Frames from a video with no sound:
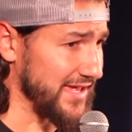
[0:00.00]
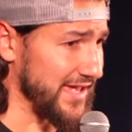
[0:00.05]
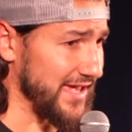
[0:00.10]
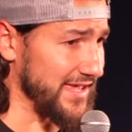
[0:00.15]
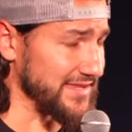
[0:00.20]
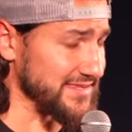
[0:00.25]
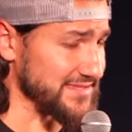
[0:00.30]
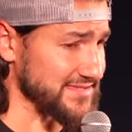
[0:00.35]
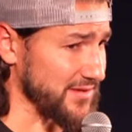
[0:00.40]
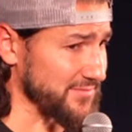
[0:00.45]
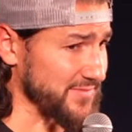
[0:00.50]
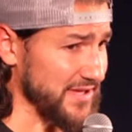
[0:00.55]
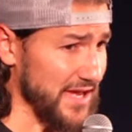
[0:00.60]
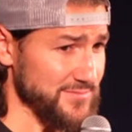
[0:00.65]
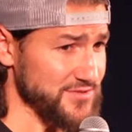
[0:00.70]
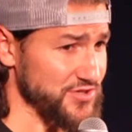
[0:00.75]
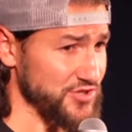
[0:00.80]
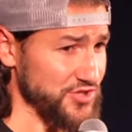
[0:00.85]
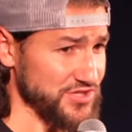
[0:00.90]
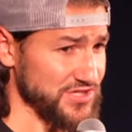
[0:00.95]
And
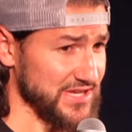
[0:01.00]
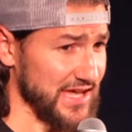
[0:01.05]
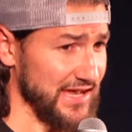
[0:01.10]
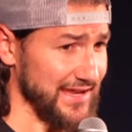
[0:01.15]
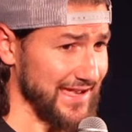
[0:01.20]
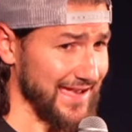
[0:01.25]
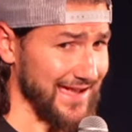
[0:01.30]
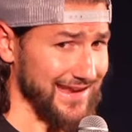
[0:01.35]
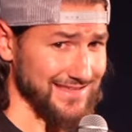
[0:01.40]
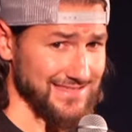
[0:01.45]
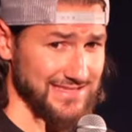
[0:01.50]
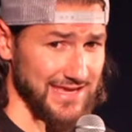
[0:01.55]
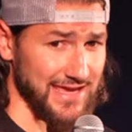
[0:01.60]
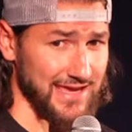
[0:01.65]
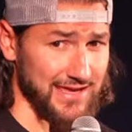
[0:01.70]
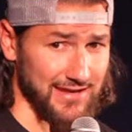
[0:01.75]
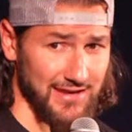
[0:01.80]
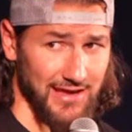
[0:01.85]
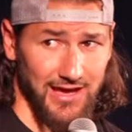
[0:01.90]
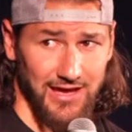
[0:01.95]
sometimes you just got to kind of
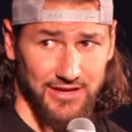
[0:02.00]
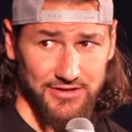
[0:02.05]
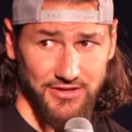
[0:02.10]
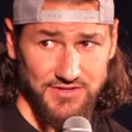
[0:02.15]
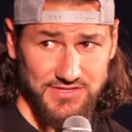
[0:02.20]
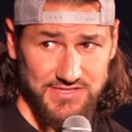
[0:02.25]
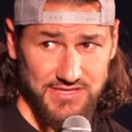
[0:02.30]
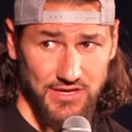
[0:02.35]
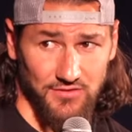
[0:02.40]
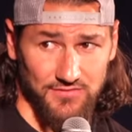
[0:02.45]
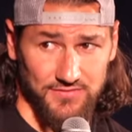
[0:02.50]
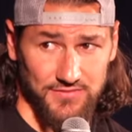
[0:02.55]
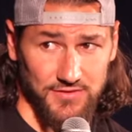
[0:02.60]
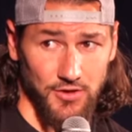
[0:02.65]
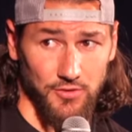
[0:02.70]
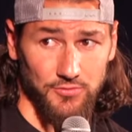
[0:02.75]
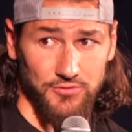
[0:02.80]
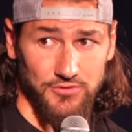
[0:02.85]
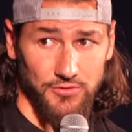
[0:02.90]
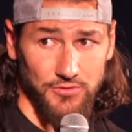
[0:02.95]
take it on yourself to
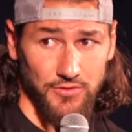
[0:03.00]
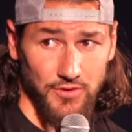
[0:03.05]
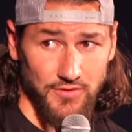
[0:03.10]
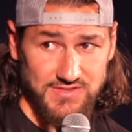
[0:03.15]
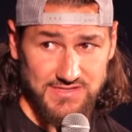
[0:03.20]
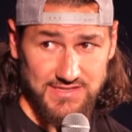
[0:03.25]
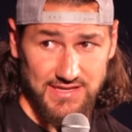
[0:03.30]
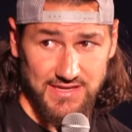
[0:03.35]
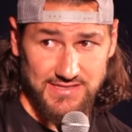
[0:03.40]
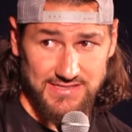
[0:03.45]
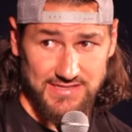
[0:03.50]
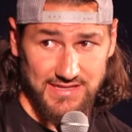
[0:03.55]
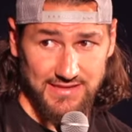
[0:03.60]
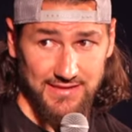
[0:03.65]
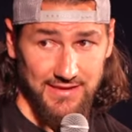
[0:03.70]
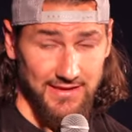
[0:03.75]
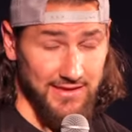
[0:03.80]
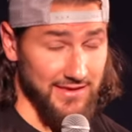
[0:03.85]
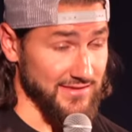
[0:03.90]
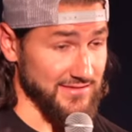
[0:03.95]
go do those things. And
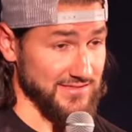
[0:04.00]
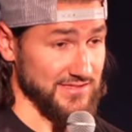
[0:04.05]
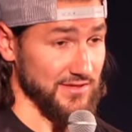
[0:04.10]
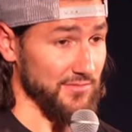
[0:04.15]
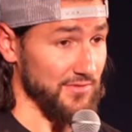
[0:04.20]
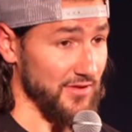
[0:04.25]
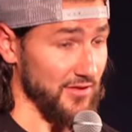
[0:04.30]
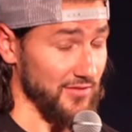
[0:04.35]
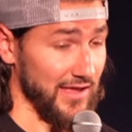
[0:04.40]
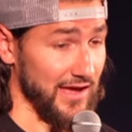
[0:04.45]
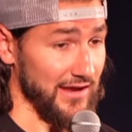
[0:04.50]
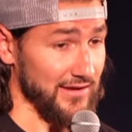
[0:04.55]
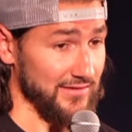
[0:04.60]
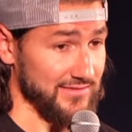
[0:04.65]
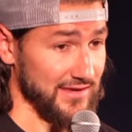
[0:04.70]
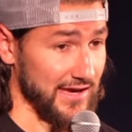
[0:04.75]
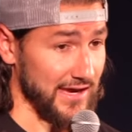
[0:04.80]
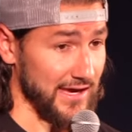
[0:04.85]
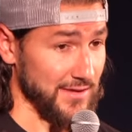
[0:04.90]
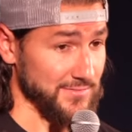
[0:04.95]
some, a lot of
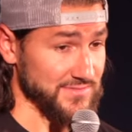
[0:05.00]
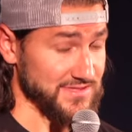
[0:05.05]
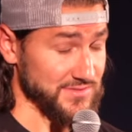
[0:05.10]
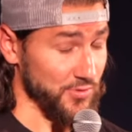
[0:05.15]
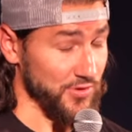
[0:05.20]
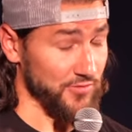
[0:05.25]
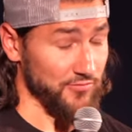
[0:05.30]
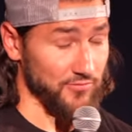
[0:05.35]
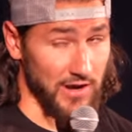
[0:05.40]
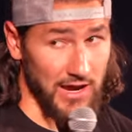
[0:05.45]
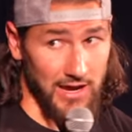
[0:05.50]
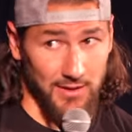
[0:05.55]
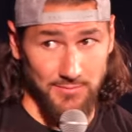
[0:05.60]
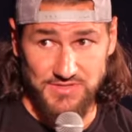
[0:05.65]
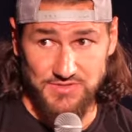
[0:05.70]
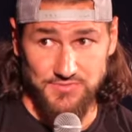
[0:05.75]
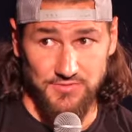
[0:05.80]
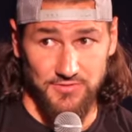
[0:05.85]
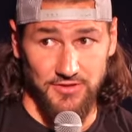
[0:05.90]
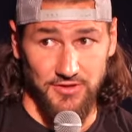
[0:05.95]
times what Rob
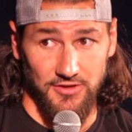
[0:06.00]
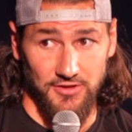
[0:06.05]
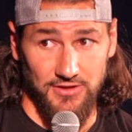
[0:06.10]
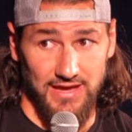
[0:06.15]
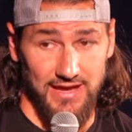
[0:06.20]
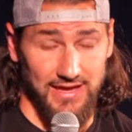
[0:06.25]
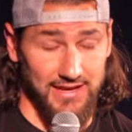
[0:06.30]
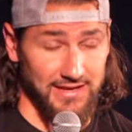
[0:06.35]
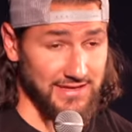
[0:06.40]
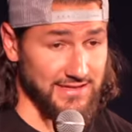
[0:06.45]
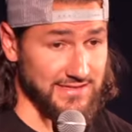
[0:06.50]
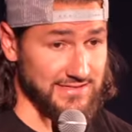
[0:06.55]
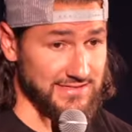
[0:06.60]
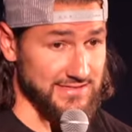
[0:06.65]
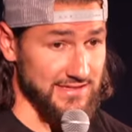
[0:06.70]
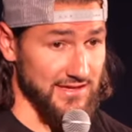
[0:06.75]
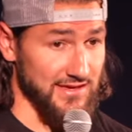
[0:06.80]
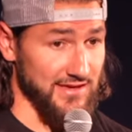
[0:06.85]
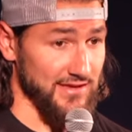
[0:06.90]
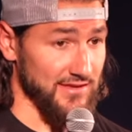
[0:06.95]
is really good at
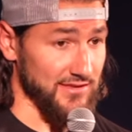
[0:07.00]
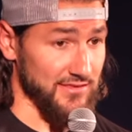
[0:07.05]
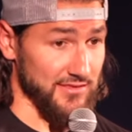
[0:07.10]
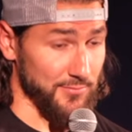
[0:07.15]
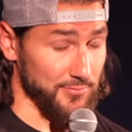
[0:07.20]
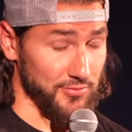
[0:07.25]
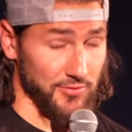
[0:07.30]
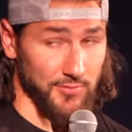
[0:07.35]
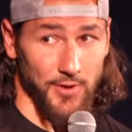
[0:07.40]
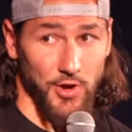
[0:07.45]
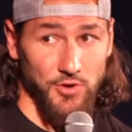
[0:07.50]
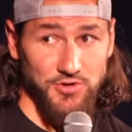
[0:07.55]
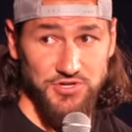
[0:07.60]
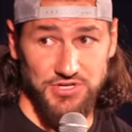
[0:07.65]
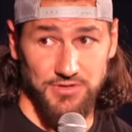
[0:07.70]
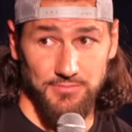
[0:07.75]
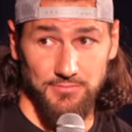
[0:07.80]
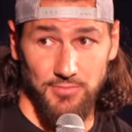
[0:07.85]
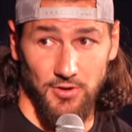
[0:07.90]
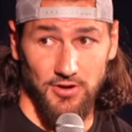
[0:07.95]
is the
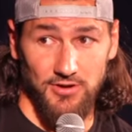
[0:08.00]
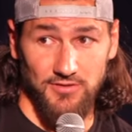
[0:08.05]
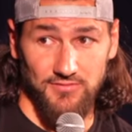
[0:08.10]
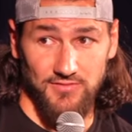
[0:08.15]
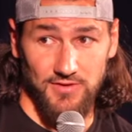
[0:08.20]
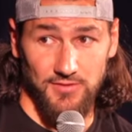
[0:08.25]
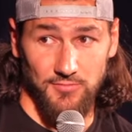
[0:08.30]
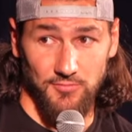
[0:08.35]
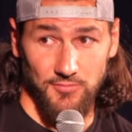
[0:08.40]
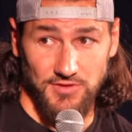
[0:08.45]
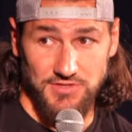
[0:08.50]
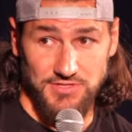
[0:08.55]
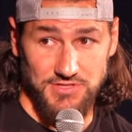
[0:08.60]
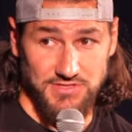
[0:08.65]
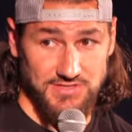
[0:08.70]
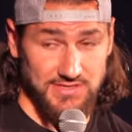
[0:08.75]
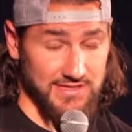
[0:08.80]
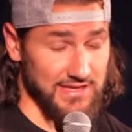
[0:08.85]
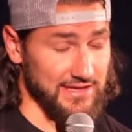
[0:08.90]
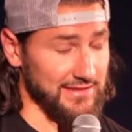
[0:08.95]
promotion part of it, which
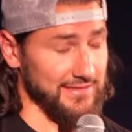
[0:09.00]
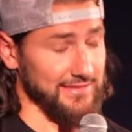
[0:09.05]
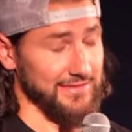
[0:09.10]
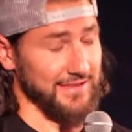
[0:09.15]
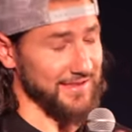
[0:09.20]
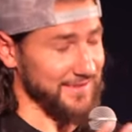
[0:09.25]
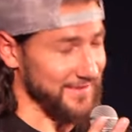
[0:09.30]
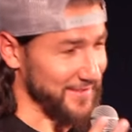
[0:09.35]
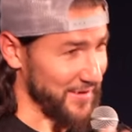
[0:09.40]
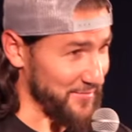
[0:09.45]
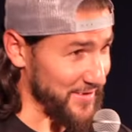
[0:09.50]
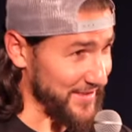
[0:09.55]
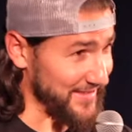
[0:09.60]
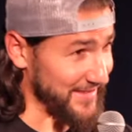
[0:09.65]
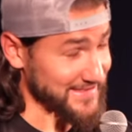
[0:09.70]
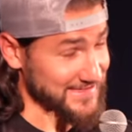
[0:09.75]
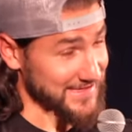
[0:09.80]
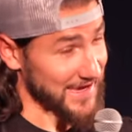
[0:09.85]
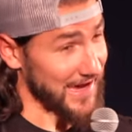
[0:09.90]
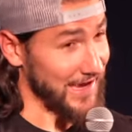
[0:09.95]
is, and I mean,
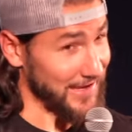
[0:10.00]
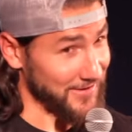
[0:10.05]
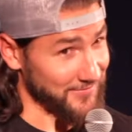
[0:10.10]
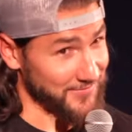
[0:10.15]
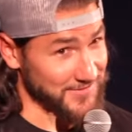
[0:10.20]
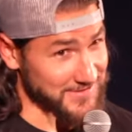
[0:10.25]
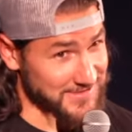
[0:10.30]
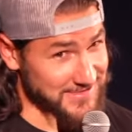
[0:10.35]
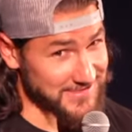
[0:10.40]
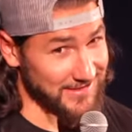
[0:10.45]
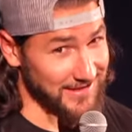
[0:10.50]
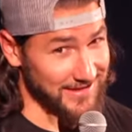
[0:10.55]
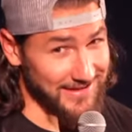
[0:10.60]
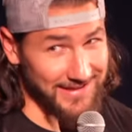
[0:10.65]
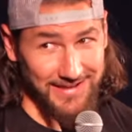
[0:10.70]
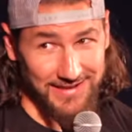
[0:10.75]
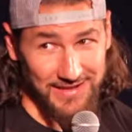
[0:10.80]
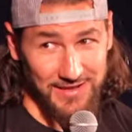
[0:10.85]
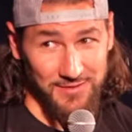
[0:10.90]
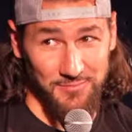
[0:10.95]
that's kind of a
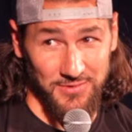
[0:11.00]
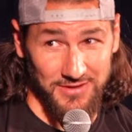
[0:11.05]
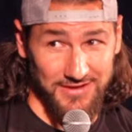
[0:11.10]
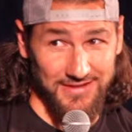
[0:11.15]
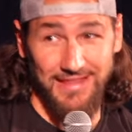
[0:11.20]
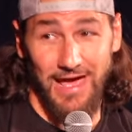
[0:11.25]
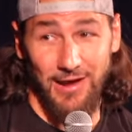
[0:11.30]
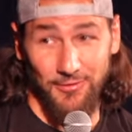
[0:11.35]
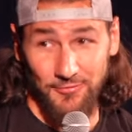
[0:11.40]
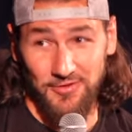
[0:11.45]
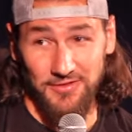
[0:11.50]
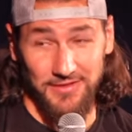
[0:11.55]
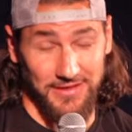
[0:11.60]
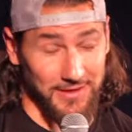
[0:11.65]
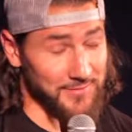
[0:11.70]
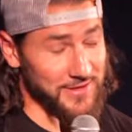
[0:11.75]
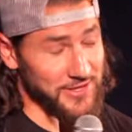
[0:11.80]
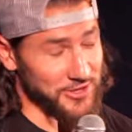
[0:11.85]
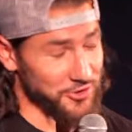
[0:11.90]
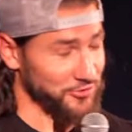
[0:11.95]
slight at him, but not
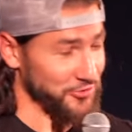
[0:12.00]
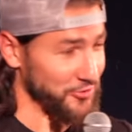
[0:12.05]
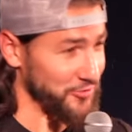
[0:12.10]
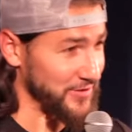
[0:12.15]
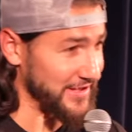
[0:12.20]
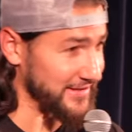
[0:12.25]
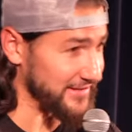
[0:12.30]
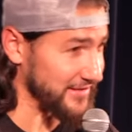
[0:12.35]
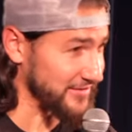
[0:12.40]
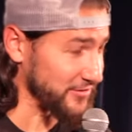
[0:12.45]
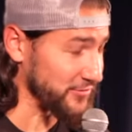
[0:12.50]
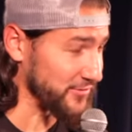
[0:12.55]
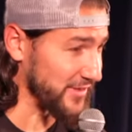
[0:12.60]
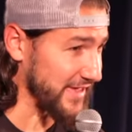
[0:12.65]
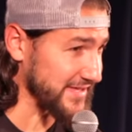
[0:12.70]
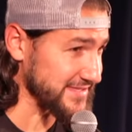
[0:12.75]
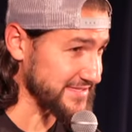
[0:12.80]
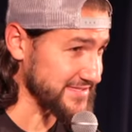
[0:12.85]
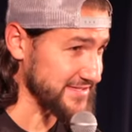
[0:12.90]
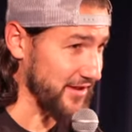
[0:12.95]
really. I mean, you do need to do
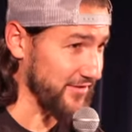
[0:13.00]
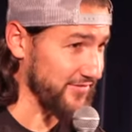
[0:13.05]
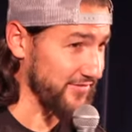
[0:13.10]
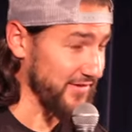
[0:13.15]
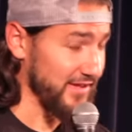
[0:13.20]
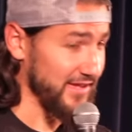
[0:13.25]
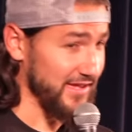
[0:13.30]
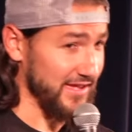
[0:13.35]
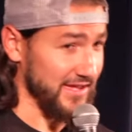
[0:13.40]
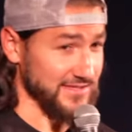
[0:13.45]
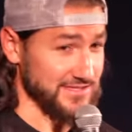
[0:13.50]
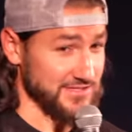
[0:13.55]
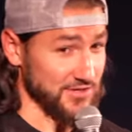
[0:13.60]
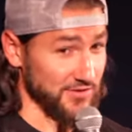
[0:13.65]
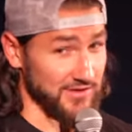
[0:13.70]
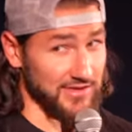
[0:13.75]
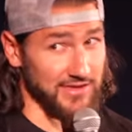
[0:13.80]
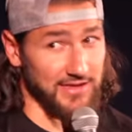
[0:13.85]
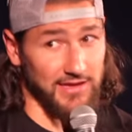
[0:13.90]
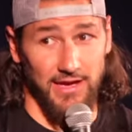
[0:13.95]
that stuff. And so,
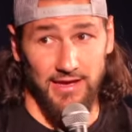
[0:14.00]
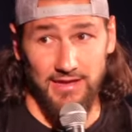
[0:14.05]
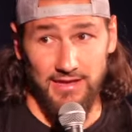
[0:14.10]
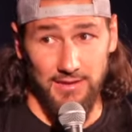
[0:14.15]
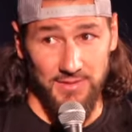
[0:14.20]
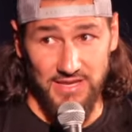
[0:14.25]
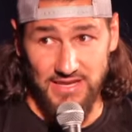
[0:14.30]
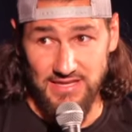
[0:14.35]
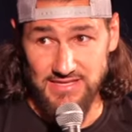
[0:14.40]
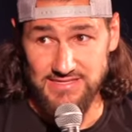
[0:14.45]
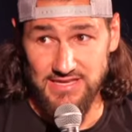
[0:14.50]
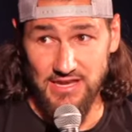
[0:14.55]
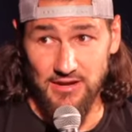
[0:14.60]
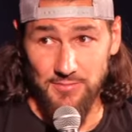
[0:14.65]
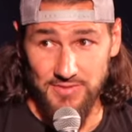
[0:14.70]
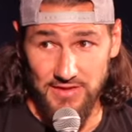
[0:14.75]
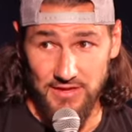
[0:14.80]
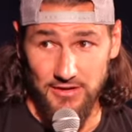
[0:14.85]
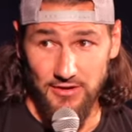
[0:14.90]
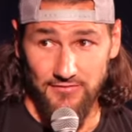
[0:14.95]
yeah, I mean, he set
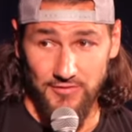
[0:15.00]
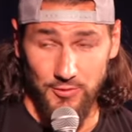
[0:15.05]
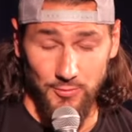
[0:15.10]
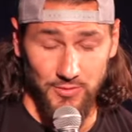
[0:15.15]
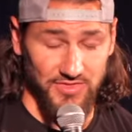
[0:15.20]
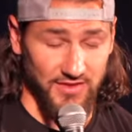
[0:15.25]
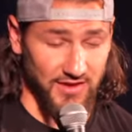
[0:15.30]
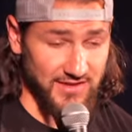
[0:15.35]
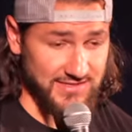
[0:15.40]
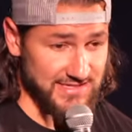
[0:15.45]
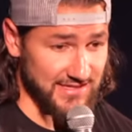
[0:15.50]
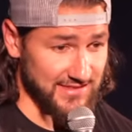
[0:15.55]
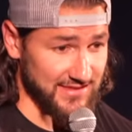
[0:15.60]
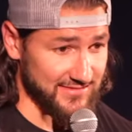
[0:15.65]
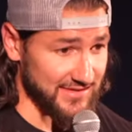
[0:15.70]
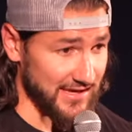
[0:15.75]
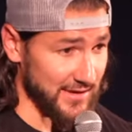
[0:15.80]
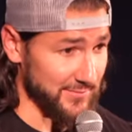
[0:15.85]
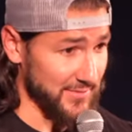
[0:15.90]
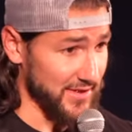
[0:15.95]
up the interview with us at the
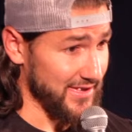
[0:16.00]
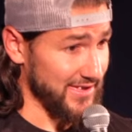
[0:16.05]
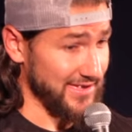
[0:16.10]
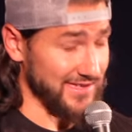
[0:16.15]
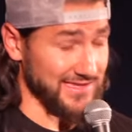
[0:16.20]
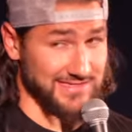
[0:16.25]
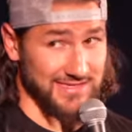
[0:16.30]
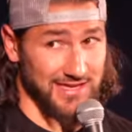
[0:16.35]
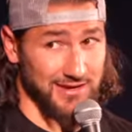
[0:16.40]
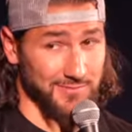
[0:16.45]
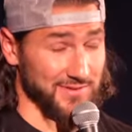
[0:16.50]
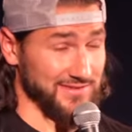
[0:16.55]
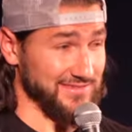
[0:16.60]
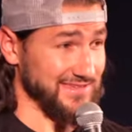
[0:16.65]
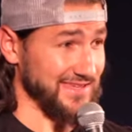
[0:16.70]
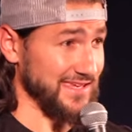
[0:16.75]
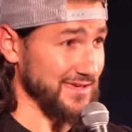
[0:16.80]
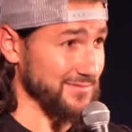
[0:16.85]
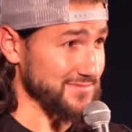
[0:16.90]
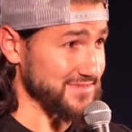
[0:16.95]
time. He set up a
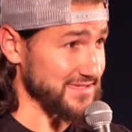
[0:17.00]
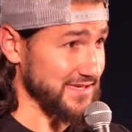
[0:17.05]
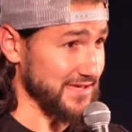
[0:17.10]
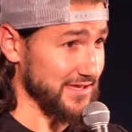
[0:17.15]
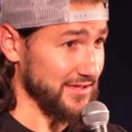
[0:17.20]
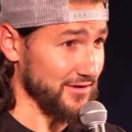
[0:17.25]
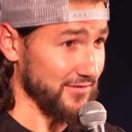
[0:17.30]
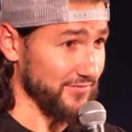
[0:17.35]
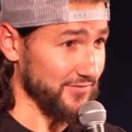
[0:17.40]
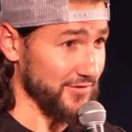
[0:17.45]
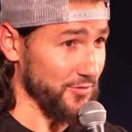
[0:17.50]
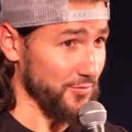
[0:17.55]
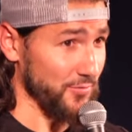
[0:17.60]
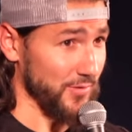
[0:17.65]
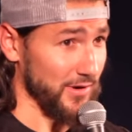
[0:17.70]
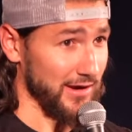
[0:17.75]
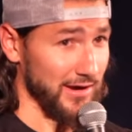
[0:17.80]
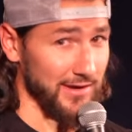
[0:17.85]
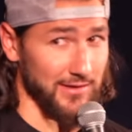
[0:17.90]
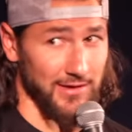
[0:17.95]
TMZ interview
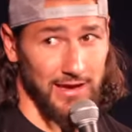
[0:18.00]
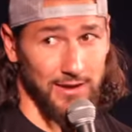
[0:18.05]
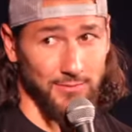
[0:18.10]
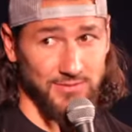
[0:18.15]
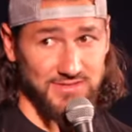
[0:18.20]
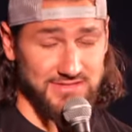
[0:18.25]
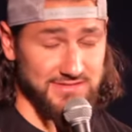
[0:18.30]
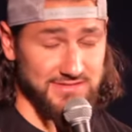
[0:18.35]
where I